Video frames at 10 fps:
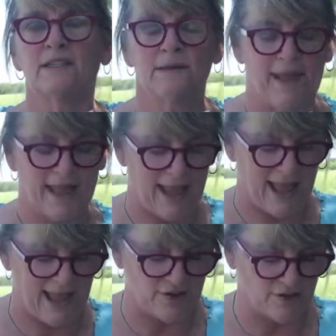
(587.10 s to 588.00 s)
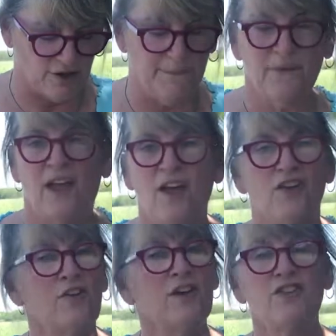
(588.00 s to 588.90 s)
to make a handle.
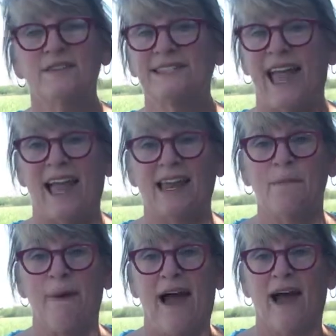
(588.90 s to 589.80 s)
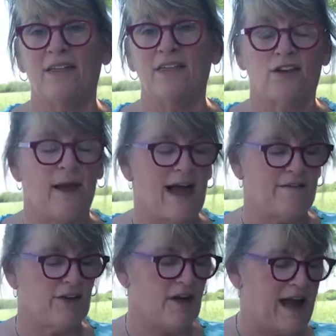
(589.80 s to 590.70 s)
You could use any bag that you have
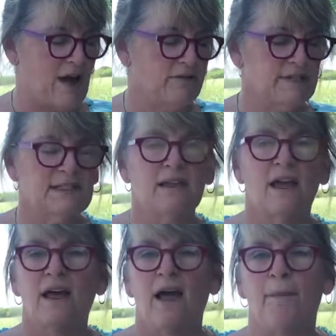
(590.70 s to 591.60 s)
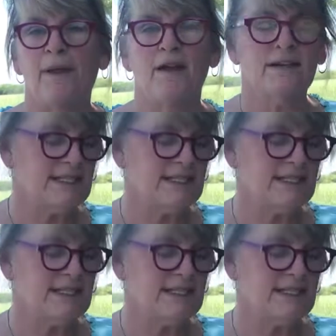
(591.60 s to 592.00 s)
at your house. A pair of